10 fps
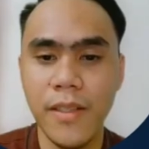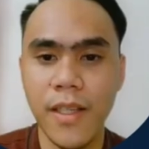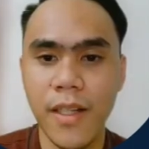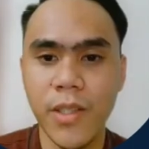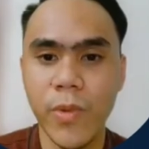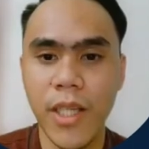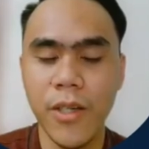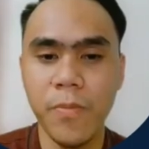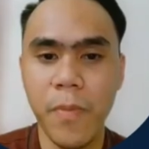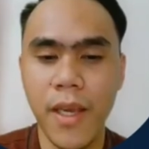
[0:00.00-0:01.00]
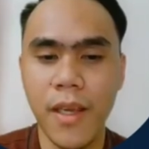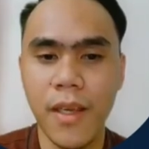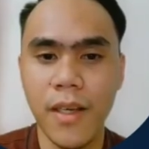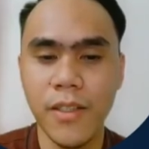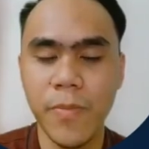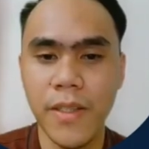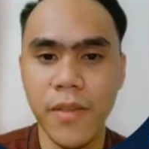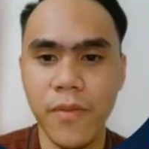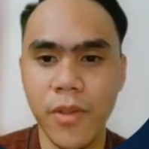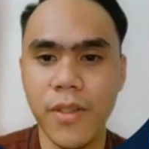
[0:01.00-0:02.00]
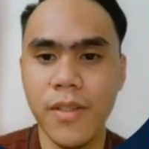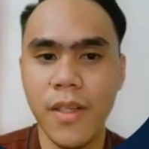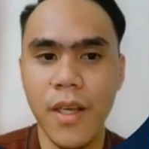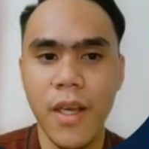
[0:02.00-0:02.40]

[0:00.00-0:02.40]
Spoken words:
skills without paying an expensive course.